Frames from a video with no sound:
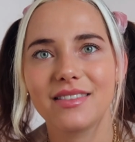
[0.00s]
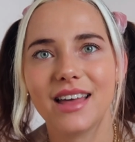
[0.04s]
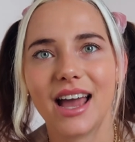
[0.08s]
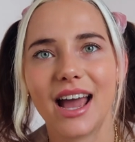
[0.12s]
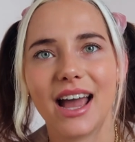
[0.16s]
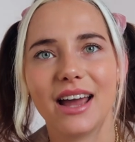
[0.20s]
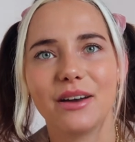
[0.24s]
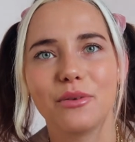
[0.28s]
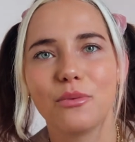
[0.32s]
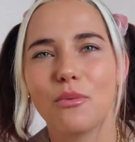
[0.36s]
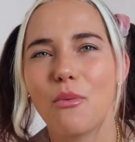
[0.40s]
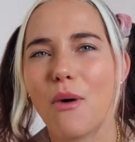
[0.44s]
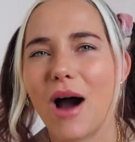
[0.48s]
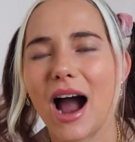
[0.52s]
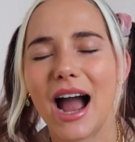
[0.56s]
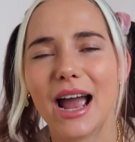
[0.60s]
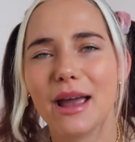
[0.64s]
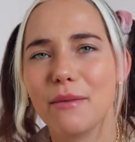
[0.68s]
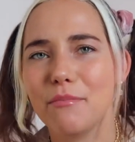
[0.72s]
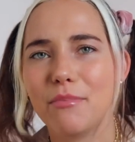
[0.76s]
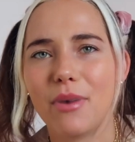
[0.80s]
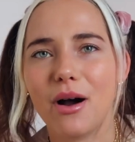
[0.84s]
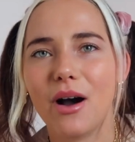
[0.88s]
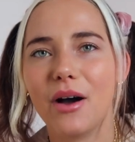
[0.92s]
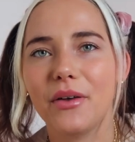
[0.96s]
then
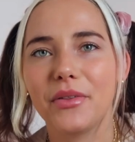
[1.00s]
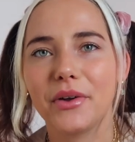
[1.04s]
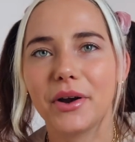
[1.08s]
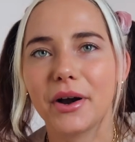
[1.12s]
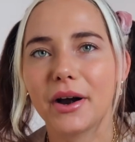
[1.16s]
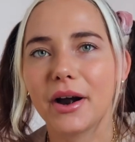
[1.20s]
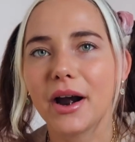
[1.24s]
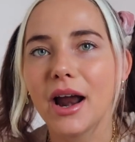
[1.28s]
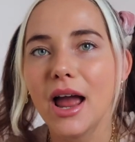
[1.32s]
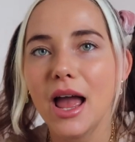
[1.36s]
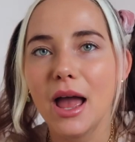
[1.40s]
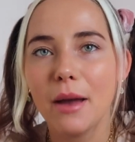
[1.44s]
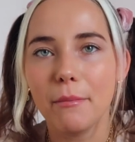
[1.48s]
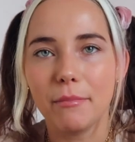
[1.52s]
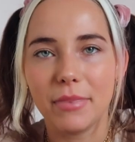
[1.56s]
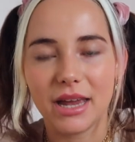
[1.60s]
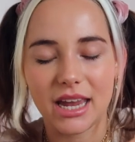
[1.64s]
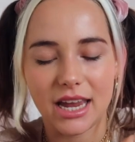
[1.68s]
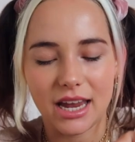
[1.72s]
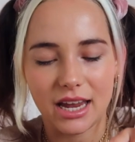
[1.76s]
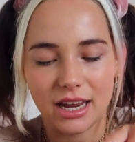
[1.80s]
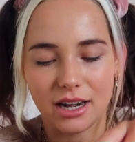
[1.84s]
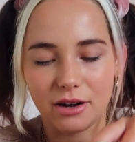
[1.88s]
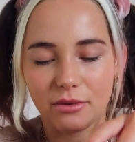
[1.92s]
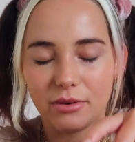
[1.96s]
why bother
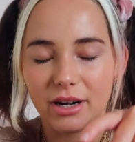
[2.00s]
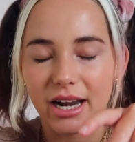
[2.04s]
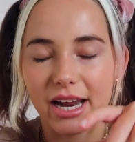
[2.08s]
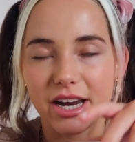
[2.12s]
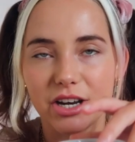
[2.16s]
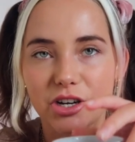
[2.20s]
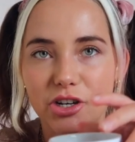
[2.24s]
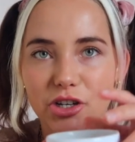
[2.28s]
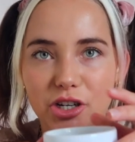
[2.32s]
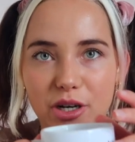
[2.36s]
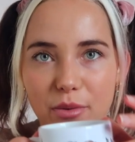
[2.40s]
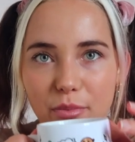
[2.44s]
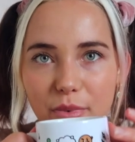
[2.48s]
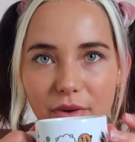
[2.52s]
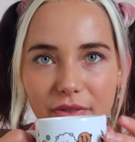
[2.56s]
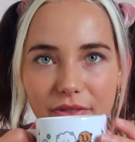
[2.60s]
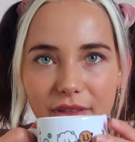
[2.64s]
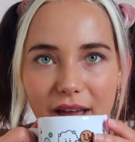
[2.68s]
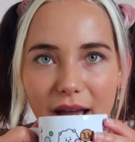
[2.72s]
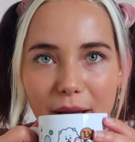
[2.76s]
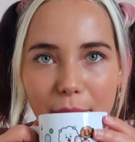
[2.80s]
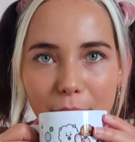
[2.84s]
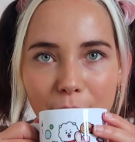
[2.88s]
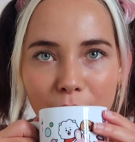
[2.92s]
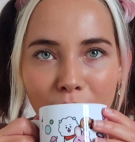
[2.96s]
being in a relationship with
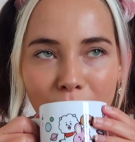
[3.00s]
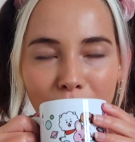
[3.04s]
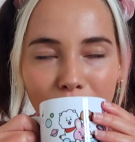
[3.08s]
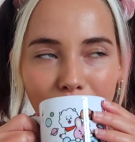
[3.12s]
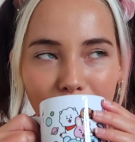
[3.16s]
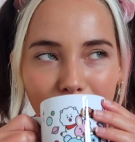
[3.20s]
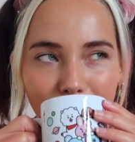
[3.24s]
them?